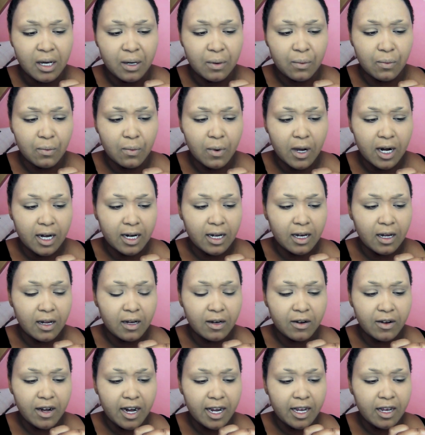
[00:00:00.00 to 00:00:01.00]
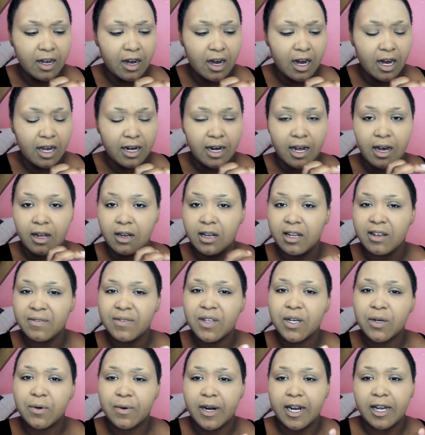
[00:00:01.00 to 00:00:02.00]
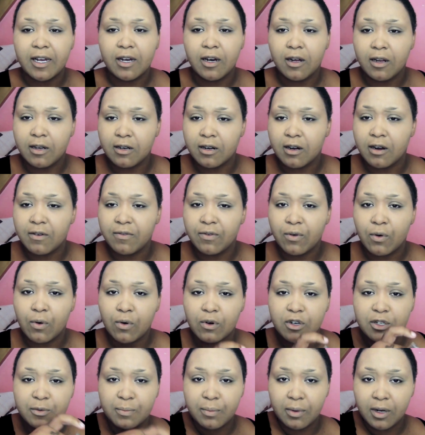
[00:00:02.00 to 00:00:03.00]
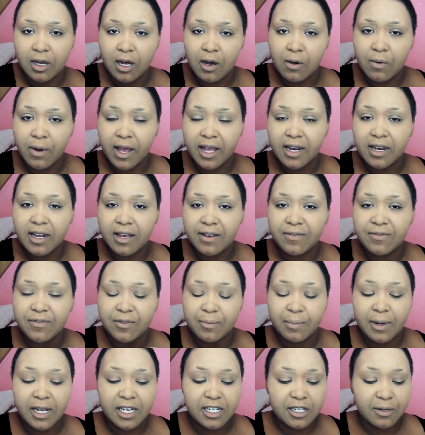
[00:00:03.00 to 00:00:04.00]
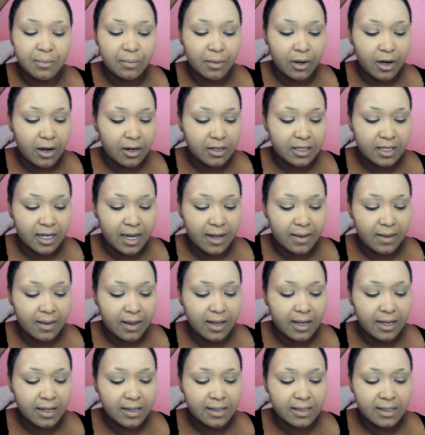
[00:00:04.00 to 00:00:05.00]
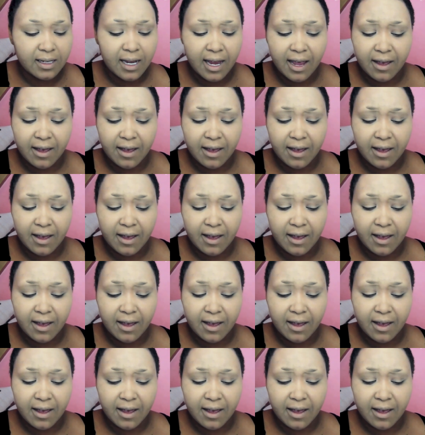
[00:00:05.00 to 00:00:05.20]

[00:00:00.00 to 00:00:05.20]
what color I got. I'll leave the correct color of course below in the information box. I think it's